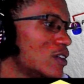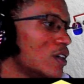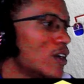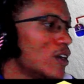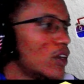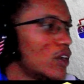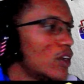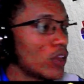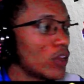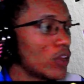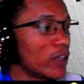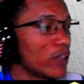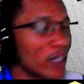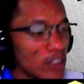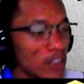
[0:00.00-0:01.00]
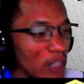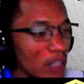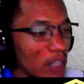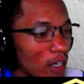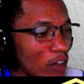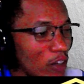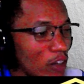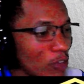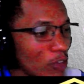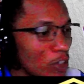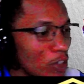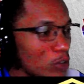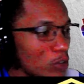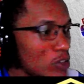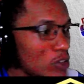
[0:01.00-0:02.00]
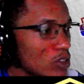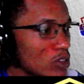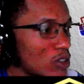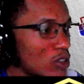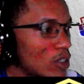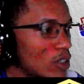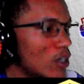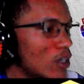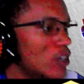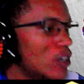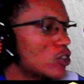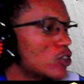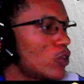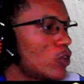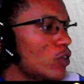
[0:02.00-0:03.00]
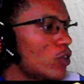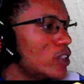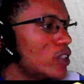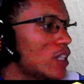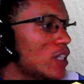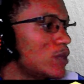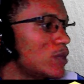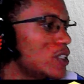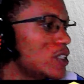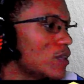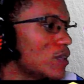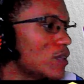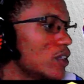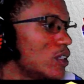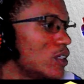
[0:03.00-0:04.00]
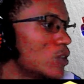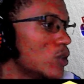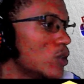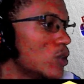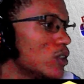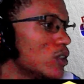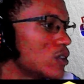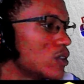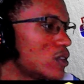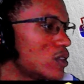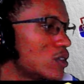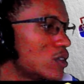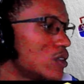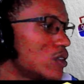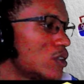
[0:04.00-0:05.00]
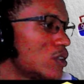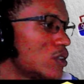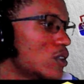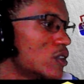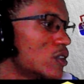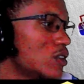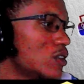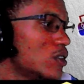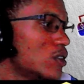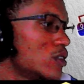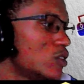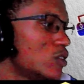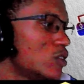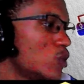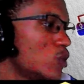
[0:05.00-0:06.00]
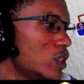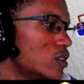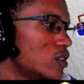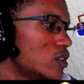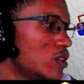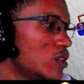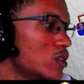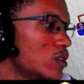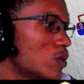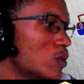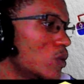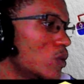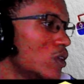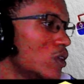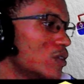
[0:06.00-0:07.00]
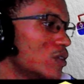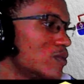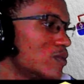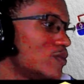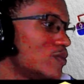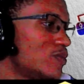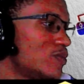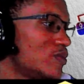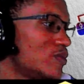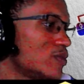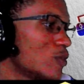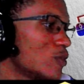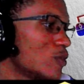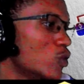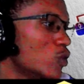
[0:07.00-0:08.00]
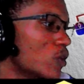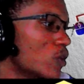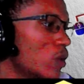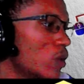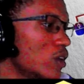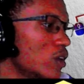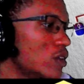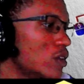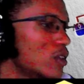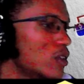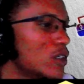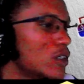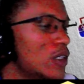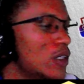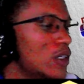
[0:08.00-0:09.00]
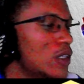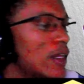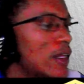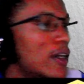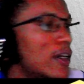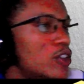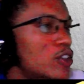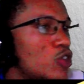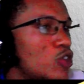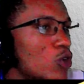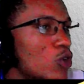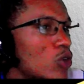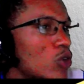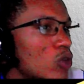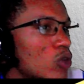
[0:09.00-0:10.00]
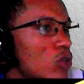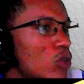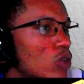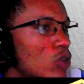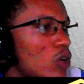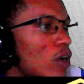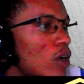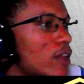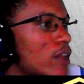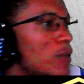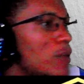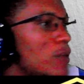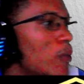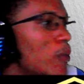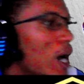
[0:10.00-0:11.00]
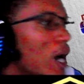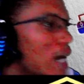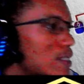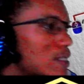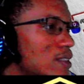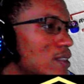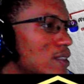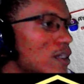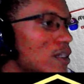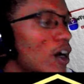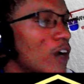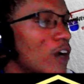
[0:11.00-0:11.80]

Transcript: Nothing else here could reduce. So 3 times 7 equals 21 over 1. So the mass of